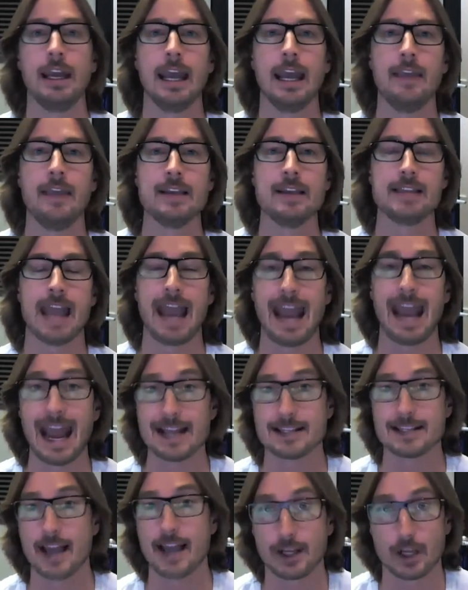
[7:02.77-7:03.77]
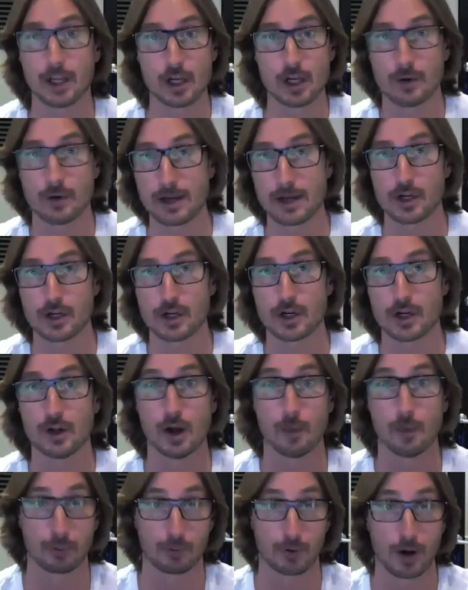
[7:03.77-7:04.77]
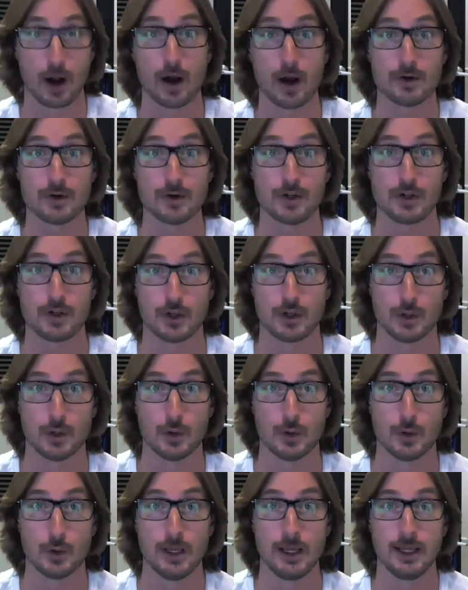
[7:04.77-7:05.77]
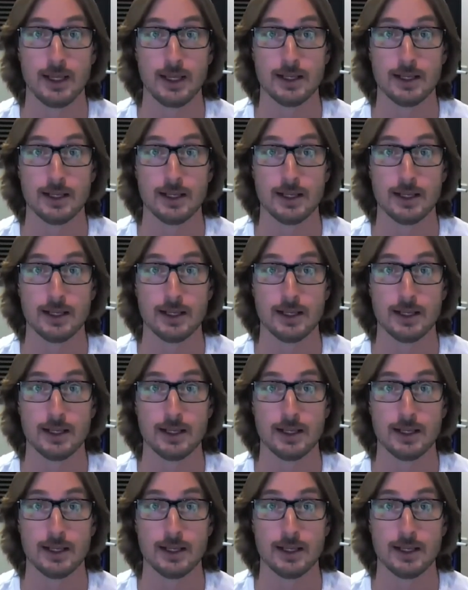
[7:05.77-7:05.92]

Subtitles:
in this anti-congressional approach to